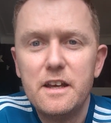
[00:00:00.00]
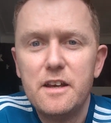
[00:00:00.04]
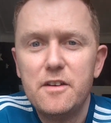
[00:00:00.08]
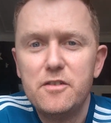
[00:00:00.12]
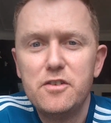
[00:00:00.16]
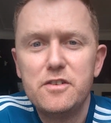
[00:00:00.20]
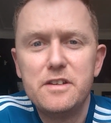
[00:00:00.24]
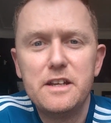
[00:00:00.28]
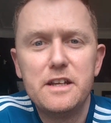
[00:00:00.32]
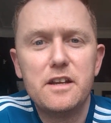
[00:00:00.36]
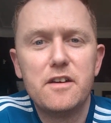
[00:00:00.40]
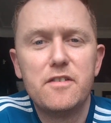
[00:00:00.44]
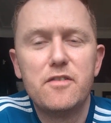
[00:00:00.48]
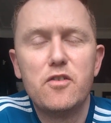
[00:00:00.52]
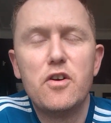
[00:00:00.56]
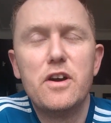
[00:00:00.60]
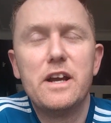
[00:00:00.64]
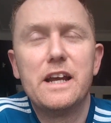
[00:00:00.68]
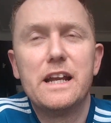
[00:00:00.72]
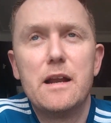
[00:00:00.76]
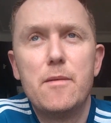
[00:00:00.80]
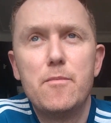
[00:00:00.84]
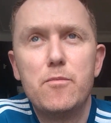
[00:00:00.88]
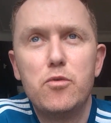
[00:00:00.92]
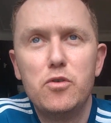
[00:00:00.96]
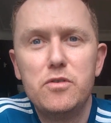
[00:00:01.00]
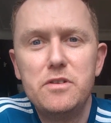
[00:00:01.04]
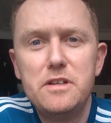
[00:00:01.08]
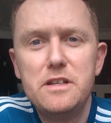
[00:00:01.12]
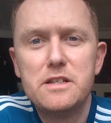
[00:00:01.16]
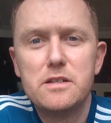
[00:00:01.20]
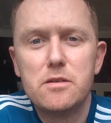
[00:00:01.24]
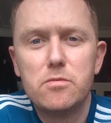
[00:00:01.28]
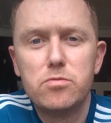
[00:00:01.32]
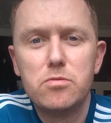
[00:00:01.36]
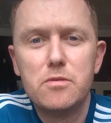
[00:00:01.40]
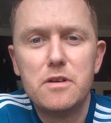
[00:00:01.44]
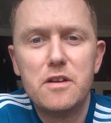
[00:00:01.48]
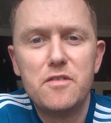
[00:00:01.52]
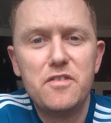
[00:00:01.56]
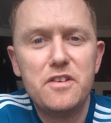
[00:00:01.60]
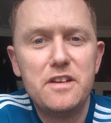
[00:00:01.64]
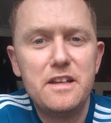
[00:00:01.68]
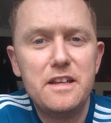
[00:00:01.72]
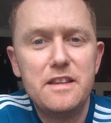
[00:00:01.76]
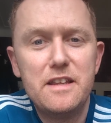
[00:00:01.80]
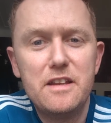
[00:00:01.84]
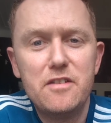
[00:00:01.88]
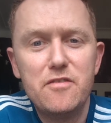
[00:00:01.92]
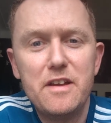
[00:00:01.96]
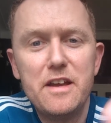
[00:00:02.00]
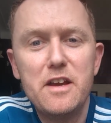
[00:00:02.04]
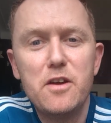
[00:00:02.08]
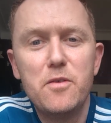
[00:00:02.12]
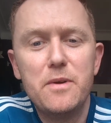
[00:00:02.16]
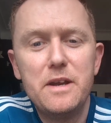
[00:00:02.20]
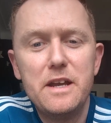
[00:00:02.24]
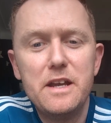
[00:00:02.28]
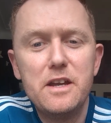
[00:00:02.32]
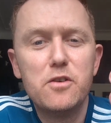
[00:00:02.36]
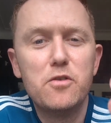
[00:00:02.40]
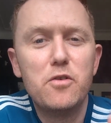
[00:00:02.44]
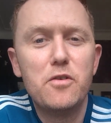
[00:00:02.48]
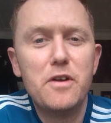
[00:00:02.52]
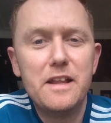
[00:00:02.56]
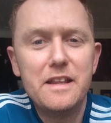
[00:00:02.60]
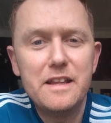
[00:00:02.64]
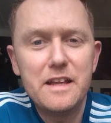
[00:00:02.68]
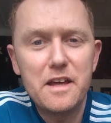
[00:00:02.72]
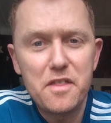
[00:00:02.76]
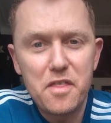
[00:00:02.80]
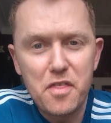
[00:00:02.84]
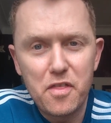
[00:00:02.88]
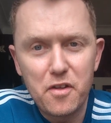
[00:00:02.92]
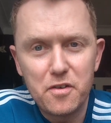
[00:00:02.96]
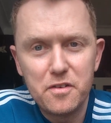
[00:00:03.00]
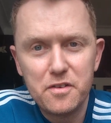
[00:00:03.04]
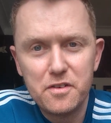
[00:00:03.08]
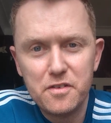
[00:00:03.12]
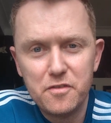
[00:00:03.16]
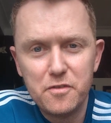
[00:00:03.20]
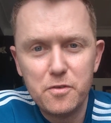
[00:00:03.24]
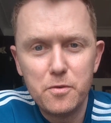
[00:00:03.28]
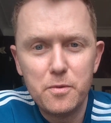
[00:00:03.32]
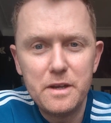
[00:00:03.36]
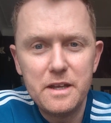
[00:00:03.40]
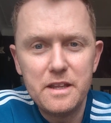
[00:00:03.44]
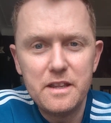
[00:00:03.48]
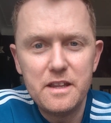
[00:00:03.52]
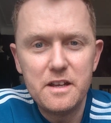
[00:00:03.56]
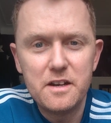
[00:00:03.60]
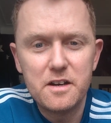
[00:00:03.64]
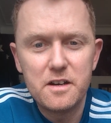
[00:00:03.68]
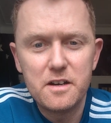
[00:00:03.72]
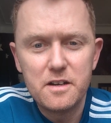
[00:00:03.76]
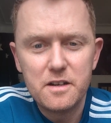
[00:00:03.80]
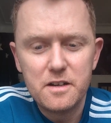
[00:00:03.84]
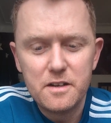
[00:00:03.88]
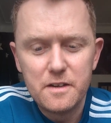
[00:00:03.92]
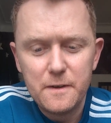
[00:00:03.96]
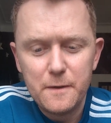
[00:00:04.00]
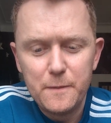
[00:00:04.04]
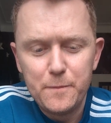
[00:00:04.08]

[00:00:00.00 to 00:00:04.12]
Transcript: If you're taking a 40 gram protein supplement every day, then right away you're already a third of the way there